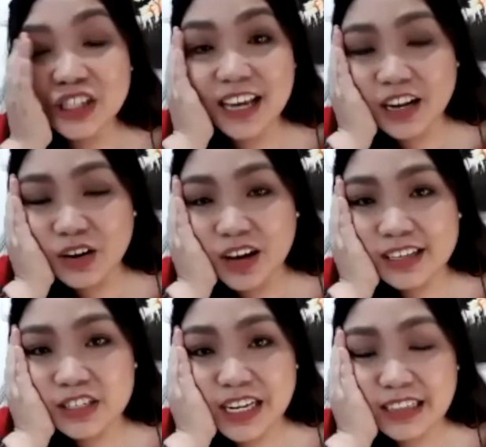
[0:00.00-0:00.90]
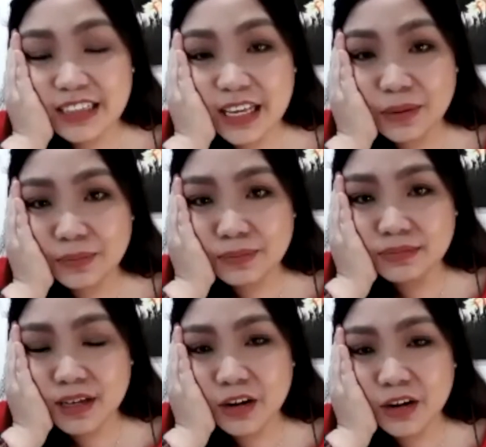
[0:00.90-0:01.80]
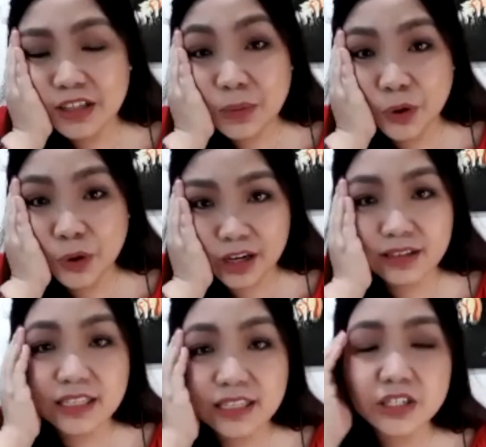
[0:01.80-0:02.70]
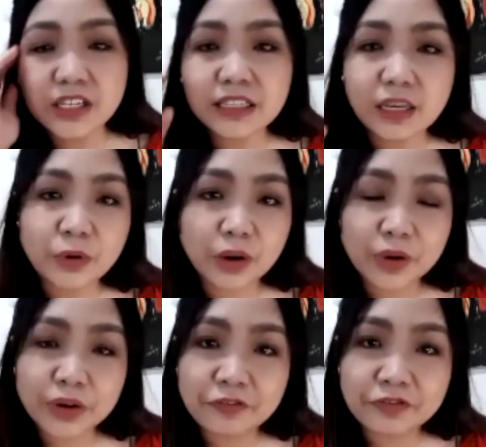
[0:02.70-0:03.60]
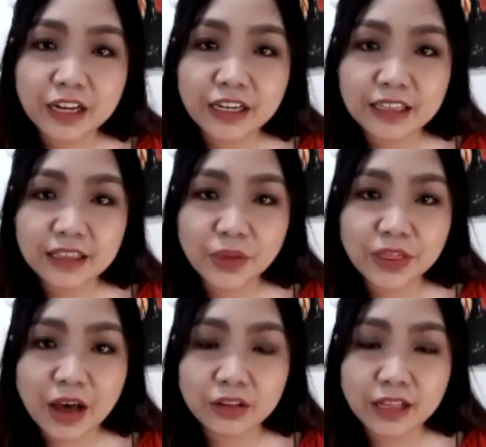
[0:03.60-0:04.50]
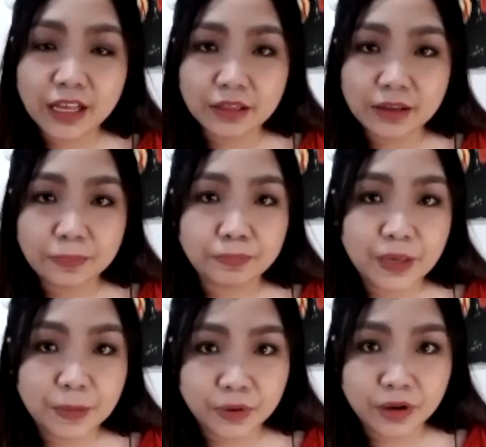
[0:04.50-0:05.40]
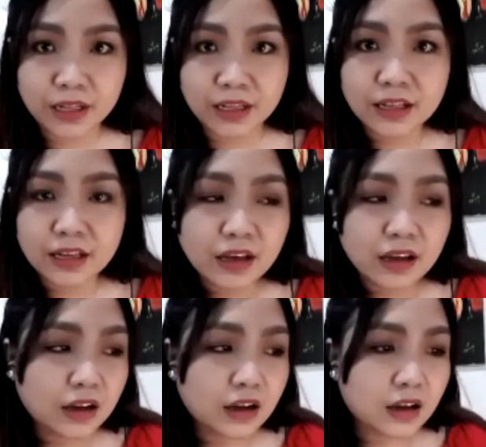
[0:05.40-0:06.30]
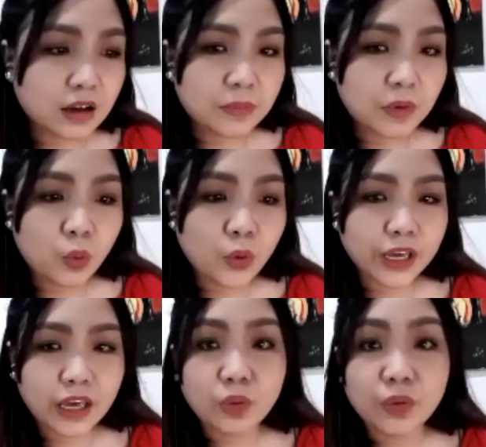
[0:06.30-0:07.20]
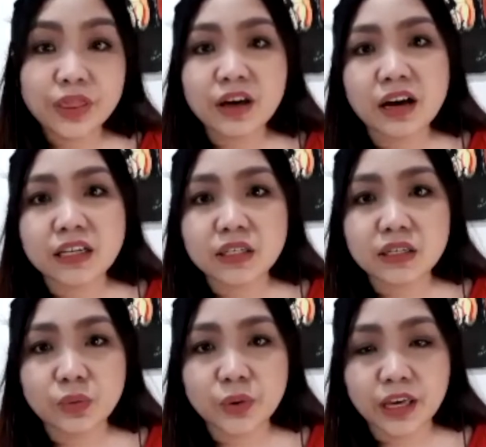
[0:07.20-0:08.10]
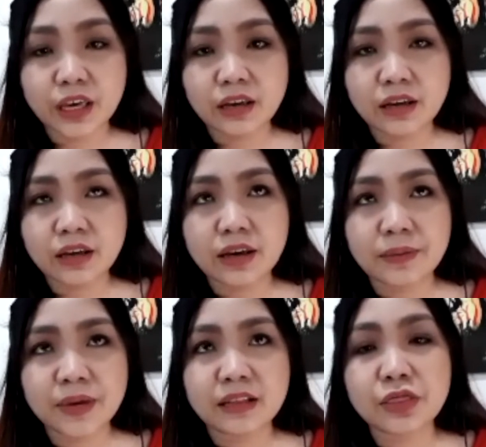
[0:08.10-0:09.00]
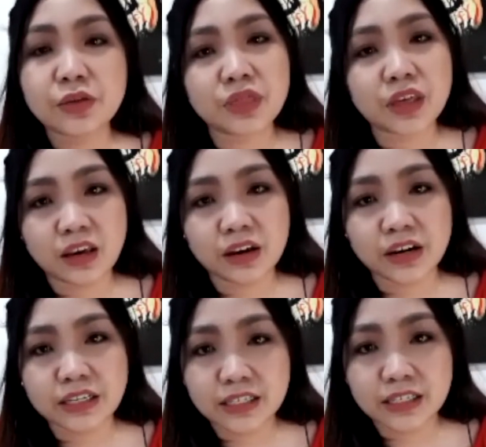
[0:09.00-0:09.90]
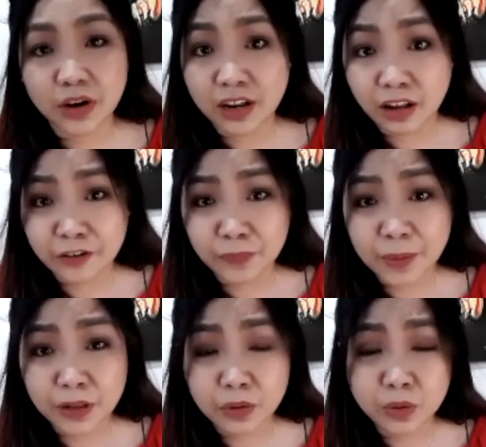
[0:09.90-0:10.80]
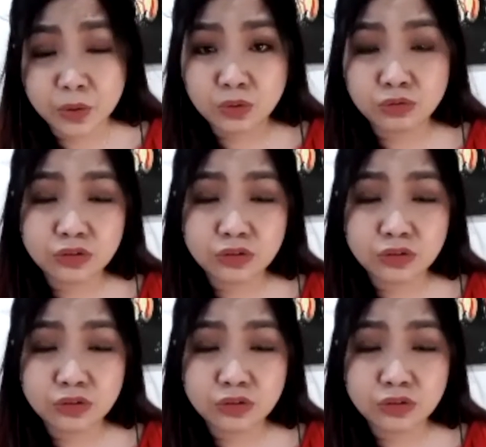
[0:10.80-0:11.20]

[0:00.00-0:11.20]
it's really teamwork. It's really teamwork. We could have done it without like the people working with us, working, I mean, through the years. There are a lot of people who,